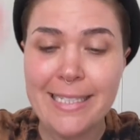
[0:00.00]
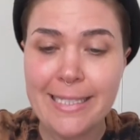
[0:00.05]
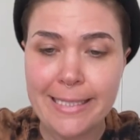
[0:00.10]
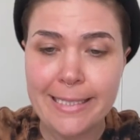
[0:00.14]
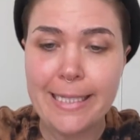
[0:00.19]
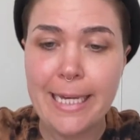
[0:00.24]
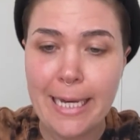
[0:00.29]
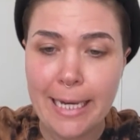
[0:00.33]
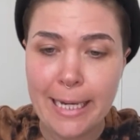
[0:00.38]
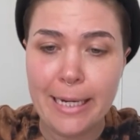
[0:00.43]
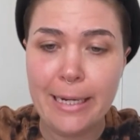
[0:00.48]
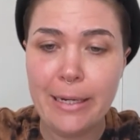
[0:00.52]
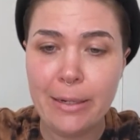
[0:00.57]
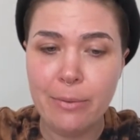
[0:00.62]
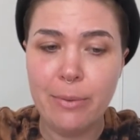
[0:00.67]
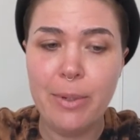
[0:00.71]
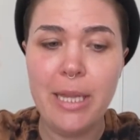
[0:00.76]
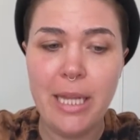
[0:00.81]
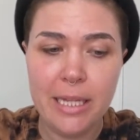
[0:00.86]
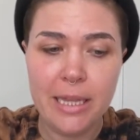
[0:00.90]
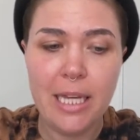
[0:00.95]
So
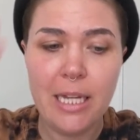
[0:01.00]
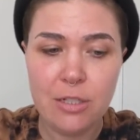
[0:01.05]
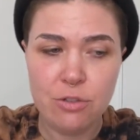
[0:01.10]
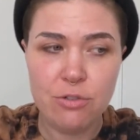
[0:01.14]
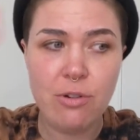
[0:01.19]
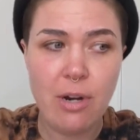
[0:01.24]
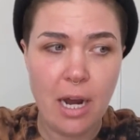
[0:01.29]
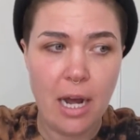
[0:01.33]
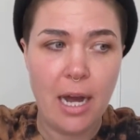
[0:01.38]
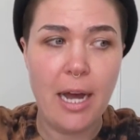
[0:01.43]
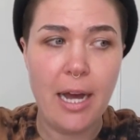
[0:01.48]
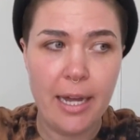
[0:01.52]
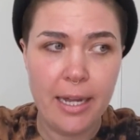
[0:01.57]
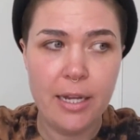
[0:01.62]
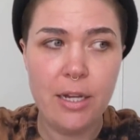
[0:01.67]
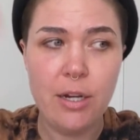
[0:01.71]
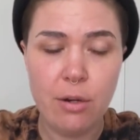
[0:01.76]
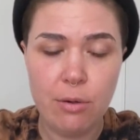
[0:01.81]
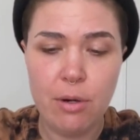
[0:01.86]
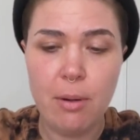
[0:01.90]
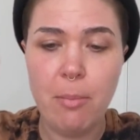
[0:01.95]
we let that dry,
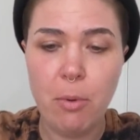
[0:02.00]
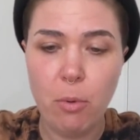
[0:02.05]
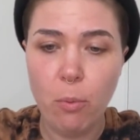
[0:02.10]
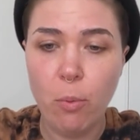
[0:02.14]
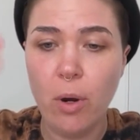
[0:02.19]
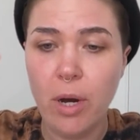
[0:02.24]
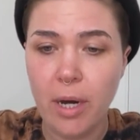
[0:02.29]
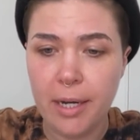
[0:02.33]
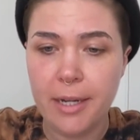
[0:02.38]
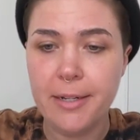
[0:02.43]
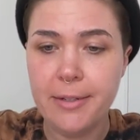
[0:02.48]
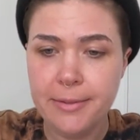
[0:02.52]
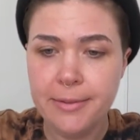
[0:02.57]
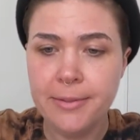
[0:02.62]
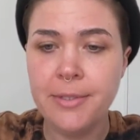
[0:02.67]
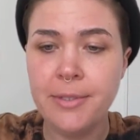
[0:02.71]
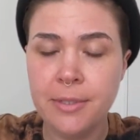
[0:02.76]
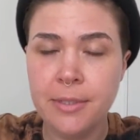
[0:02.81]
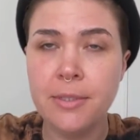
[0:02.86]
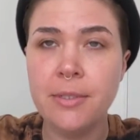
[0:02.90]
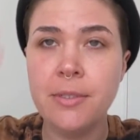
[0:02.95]
coat number 1,
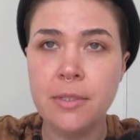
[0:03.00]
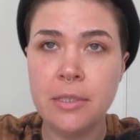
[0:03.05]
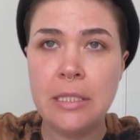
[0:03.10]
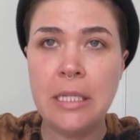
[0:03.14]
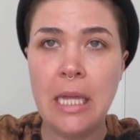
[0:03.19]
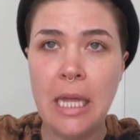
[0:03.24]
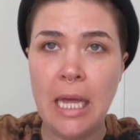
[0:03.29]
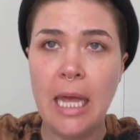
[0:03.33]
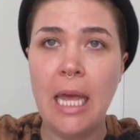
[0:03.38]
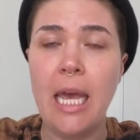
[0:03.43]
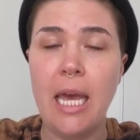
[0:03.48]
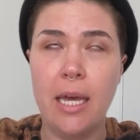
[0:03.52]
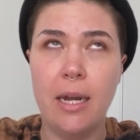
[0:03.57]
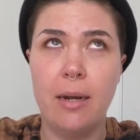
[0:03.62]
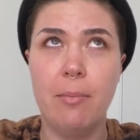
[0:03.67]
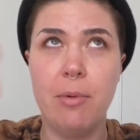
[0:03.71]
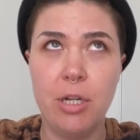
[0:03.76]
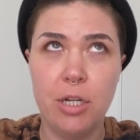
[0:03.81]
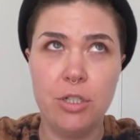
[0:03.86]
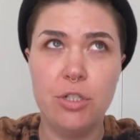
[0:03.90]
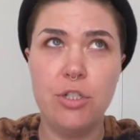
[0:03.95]
and I'm
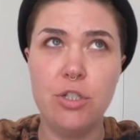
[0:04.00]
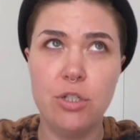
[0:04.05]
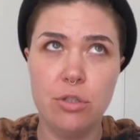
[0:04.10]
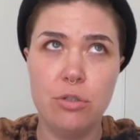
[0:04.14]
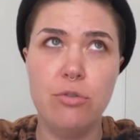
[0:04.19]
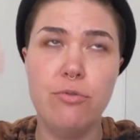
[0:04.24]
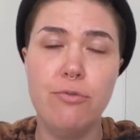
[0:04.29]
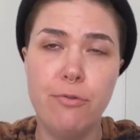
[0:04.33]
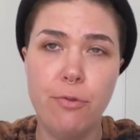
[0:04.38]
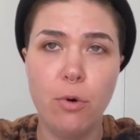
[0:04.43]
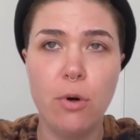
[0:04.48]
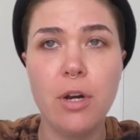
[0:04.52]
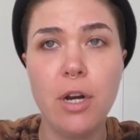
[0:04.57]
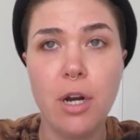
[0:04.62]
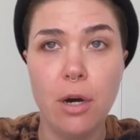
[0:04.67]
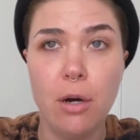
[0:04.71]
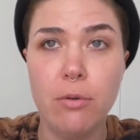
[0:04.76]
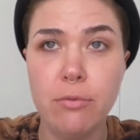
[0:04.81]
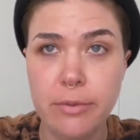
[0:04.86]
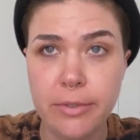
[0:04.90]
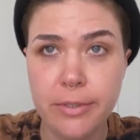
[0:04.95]
gonna do 4
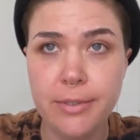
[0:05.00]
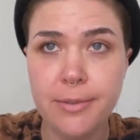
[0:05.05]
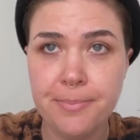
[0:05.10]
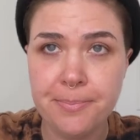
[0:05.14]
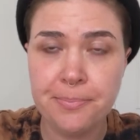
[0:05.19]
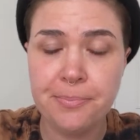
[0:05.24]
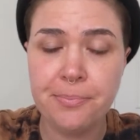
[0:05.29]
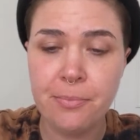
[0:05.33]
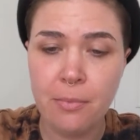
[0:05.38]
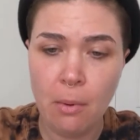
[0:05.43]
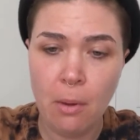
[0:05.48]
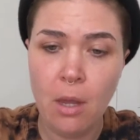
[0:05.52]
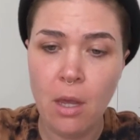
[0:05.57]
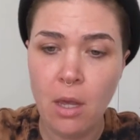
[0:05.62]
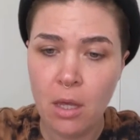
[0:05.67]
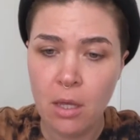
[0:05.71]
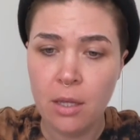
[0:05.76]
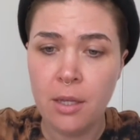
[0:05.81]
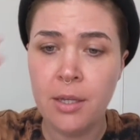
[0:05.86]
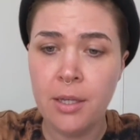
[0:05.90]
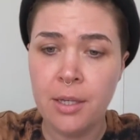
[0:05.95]
coats.
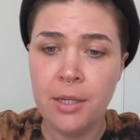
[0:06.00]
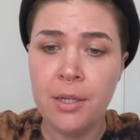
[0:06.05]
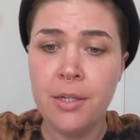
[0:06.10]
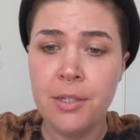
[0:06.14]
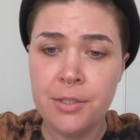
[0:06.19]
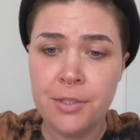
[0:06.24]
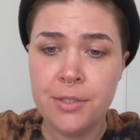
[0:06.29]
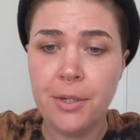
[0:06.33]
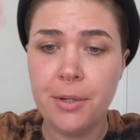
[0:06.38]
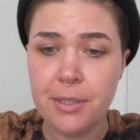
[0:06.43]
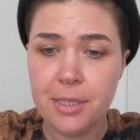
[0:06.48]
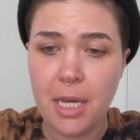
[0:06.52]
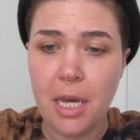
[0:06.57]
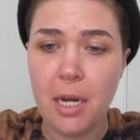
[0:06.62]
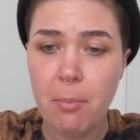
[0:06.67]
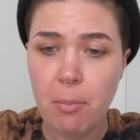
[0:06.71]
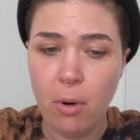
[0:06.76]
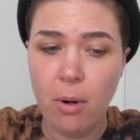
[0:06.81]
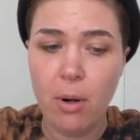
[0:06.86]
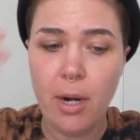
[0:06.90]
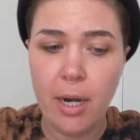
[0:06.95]
So it's kind of
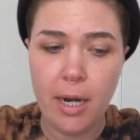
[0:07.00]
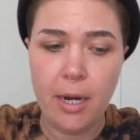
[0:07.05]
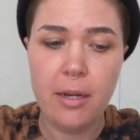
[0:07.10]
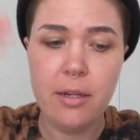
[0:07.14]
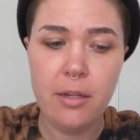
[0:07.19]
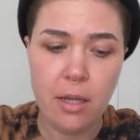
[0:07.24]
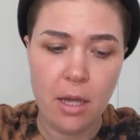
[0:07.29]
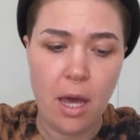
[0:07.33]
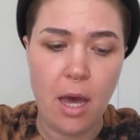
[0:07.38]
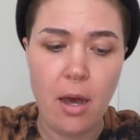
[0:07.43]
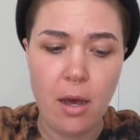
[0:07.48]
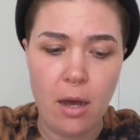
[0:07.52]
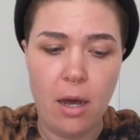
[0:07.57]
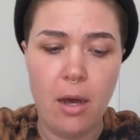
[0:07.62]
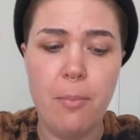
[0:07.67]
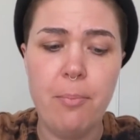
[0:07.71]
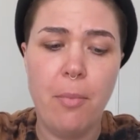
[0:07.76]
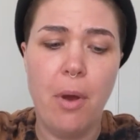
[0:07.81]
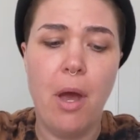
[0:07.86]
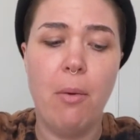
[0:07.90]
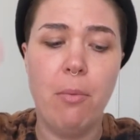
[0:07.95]
boring.
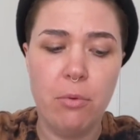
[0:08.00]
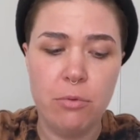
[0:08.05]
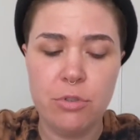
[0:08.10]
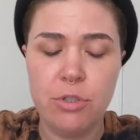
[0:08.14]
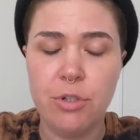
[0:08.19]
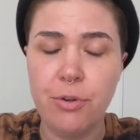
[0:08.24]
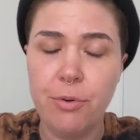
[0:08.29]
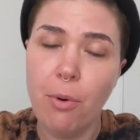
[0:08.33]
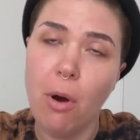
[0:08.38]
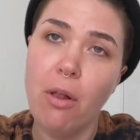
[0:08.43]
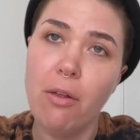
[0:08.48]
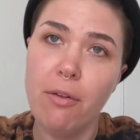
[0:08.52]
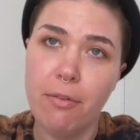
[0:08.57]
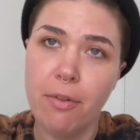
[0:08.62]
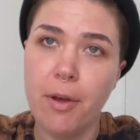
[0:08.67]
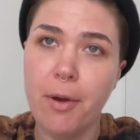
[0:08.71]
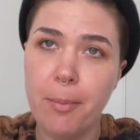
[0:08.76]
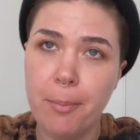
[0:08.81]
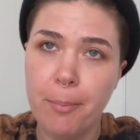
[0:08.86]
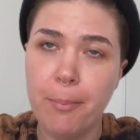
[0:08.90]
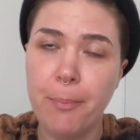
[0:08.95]
I won't show you all of
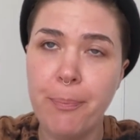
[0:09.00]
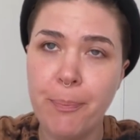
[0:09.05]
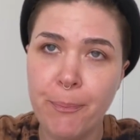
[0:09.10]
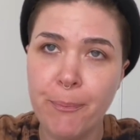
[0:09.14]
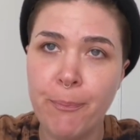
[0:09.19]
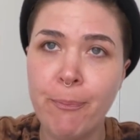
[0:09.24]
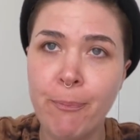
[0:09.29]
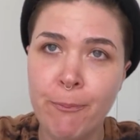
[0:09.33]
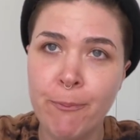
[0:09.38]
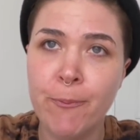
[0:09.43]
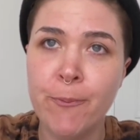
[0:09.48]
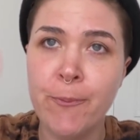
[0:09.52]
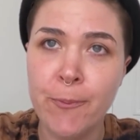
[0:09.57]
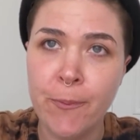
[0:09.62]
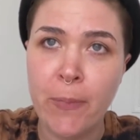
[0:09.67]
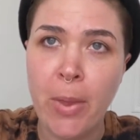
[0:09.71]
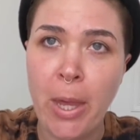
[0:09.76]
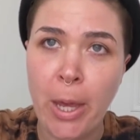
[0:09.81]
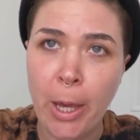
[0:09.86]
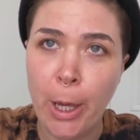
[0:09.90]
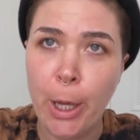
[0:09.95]
them.
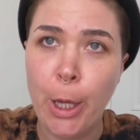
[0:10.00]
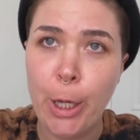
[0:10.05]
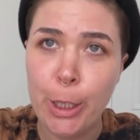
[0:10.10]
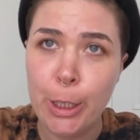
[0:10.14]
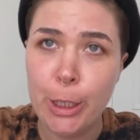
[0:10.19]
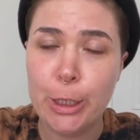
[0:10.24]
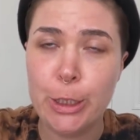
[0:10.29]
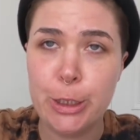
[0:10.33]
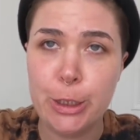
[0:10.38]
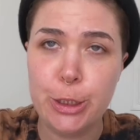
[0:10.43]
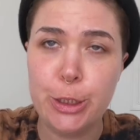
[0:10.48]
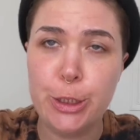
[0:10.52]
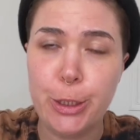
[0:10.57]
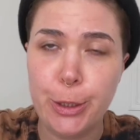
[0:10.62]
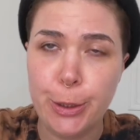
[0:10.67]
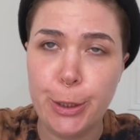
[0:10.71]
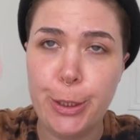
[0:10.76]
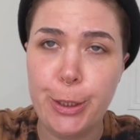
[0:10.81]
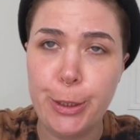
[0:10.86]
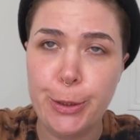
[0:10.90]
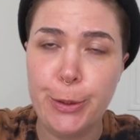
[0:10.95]
I'll just show
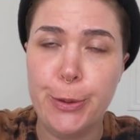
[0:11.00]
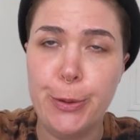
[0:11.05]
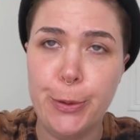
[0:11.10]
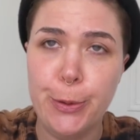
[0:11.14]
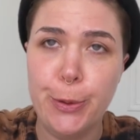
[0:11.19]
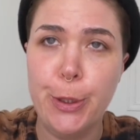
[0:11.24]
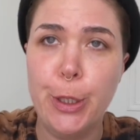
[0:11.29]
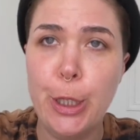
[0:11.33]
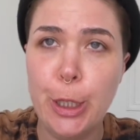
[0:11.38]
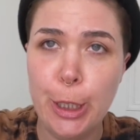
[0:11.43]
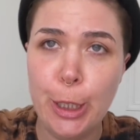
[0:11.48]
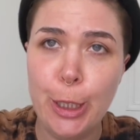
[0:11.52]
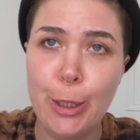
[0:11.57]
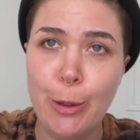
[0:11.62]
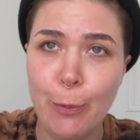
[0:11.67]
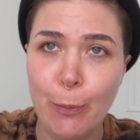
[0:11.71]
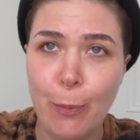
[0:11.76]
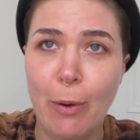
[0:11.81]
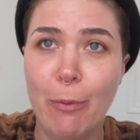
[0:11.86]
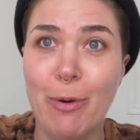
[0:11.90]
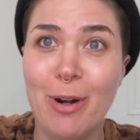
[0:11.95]
you
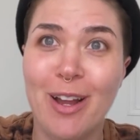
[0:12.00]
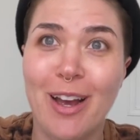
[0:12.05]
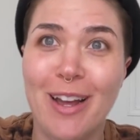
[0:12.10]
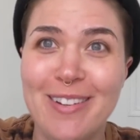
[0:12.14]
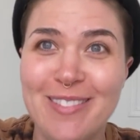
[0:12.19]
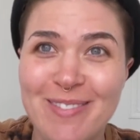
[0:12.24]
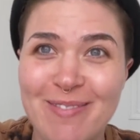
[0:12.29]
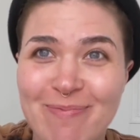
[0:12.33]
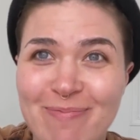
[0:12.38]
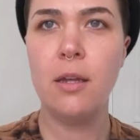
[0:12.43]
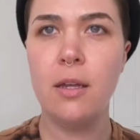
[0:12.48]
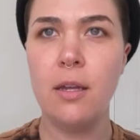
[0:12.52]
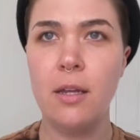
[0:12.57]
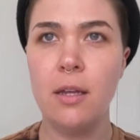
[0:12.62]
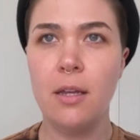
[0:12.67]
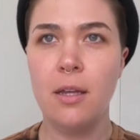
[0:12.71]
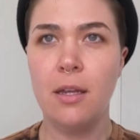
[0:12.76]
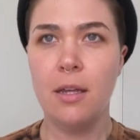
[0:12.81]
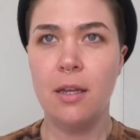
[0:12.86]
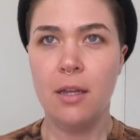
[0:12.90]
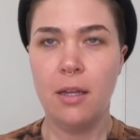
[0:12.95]
when we're done.
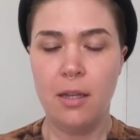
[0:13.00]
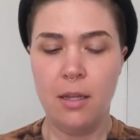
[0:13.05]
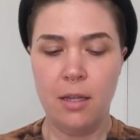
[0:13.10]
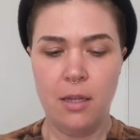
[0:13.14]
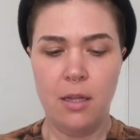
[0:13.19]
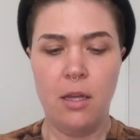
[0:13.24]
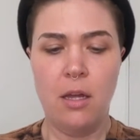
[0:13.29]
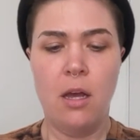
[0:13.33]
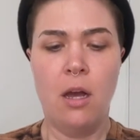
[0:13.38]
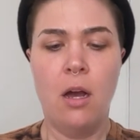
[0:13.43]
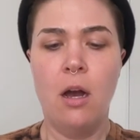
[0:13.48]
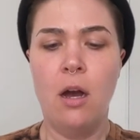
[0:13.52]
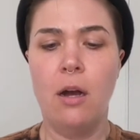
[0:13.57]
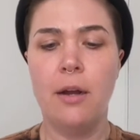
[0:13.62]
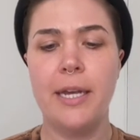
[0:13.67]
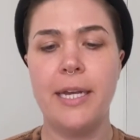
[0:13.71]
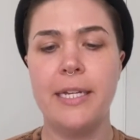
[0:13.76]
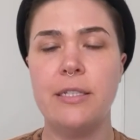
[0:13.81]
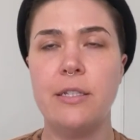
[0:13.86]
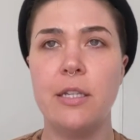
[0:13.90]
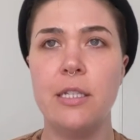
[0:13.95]

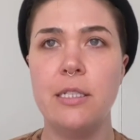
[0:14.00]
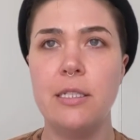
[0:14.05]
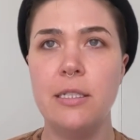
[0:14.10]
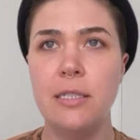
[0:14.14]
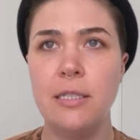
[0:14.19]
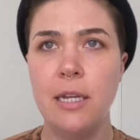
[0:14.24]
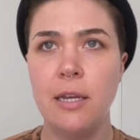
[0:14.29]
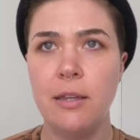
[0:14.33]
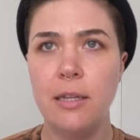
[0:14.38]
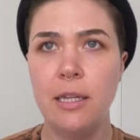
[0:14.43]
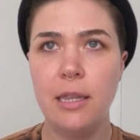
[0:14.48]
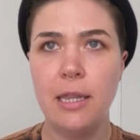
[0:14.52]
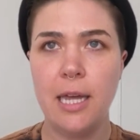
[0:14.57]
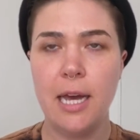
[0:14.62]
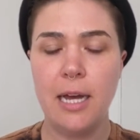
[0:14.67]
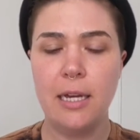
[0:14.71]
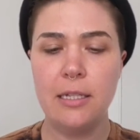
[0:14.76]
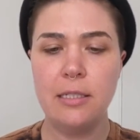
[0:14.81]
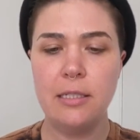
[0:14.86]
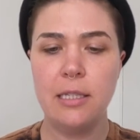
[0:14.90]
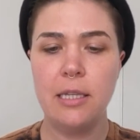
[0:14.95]
Okay, so this is now the
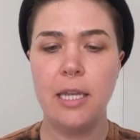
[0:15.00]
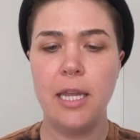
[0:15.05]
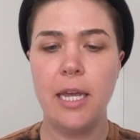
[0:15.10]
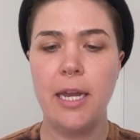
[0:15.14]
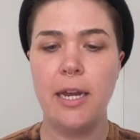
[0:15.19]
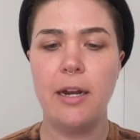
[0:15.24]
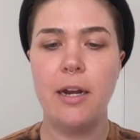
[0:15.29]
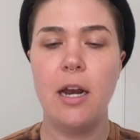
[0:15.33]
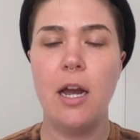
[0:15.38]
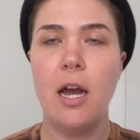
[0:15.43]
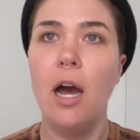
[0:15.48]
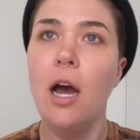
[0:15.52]
last layer